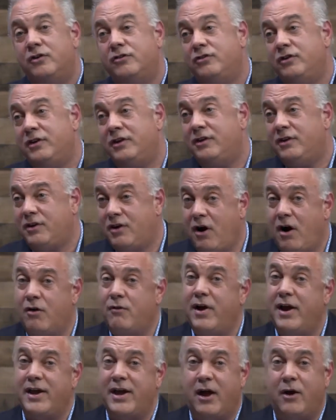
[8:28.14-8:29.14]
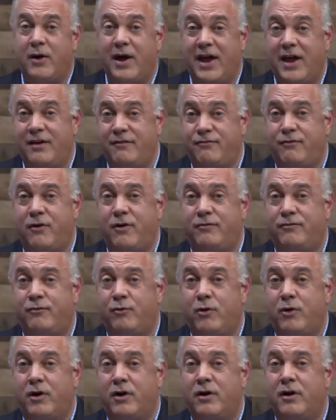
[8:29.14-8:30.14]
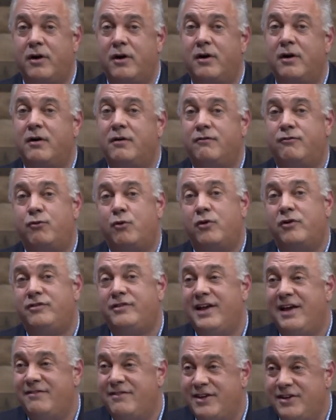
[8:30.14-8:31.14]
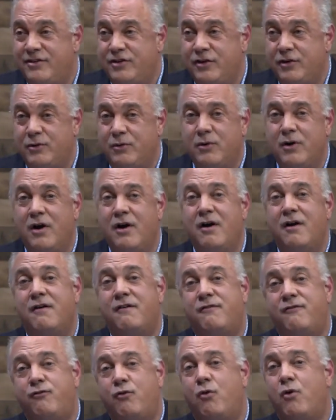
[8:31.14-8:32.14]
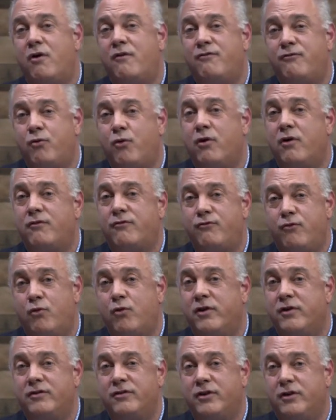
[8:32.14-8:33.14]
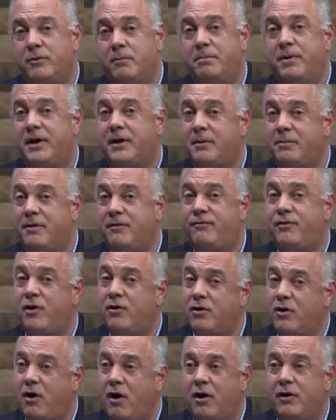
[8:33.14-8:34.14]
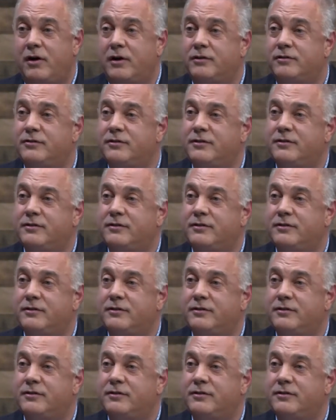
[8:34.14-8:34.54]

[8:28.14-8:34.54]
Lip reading: So you need to call right now, 844-472-4442. Pick up the phone, call us.